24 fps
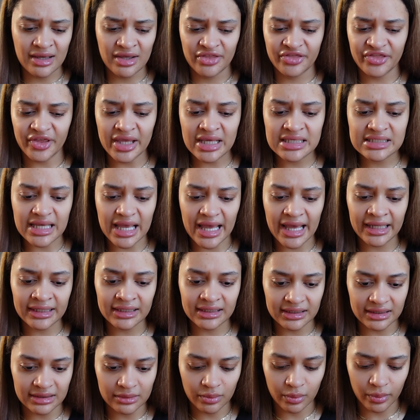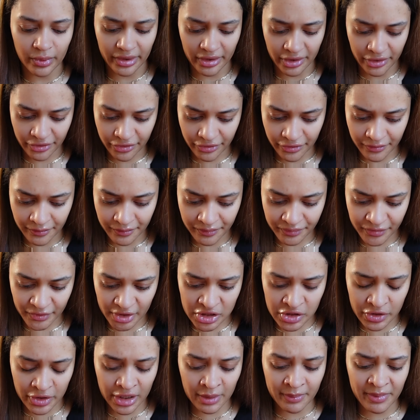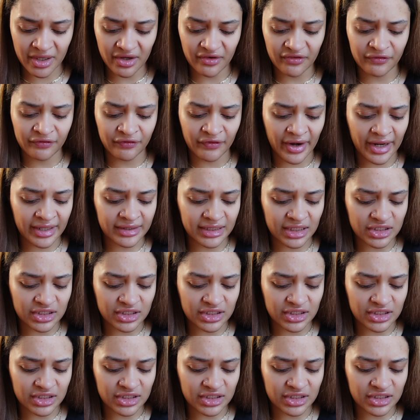things ended with so it could be a friend